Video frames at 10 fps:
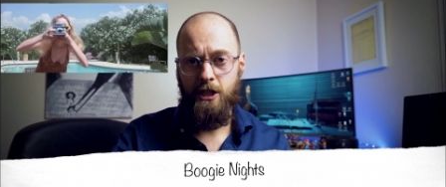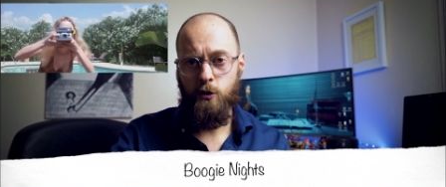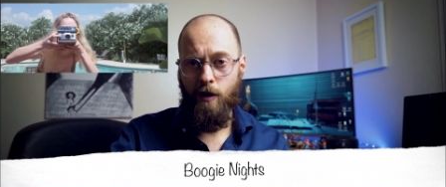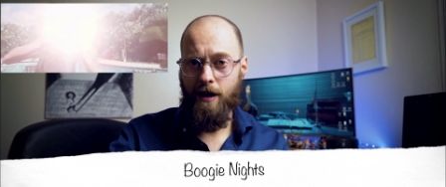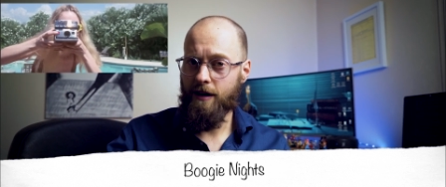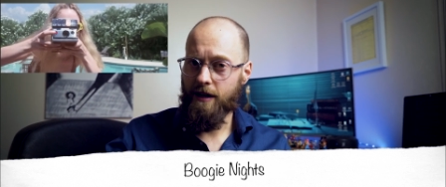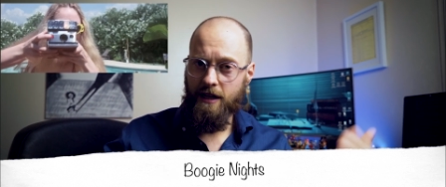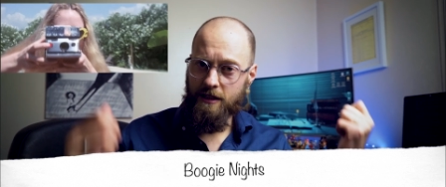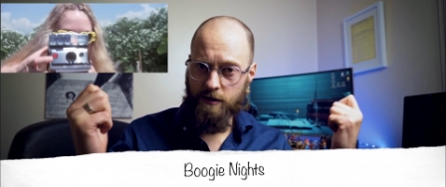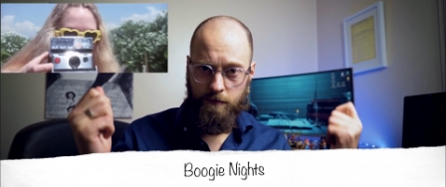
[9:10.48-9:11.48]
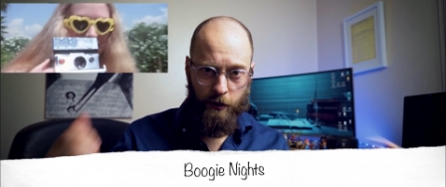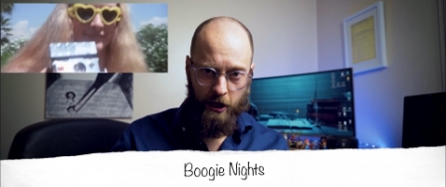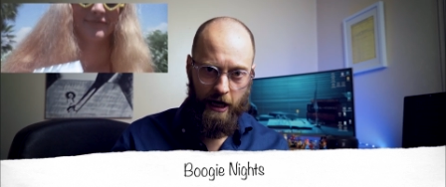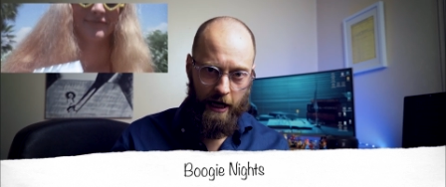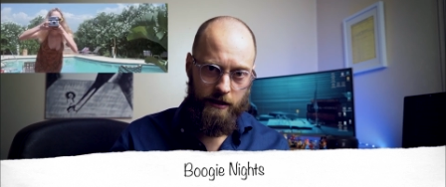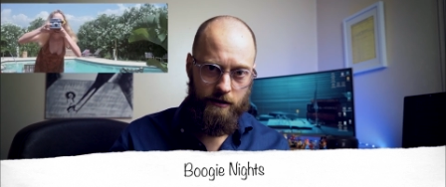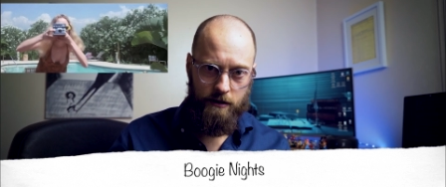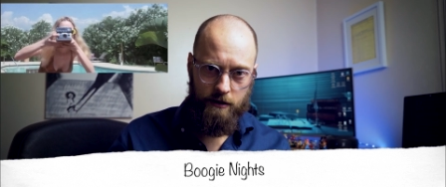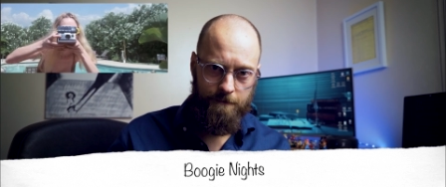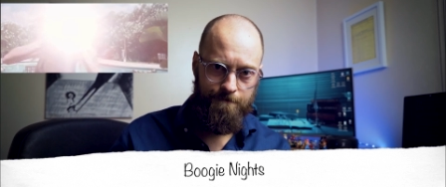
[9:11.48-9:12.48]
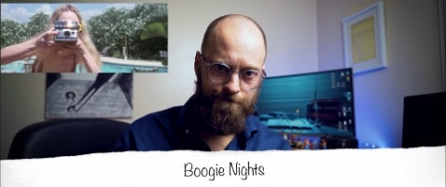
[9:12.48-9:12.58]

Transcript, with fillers: This one is Boogie Nights.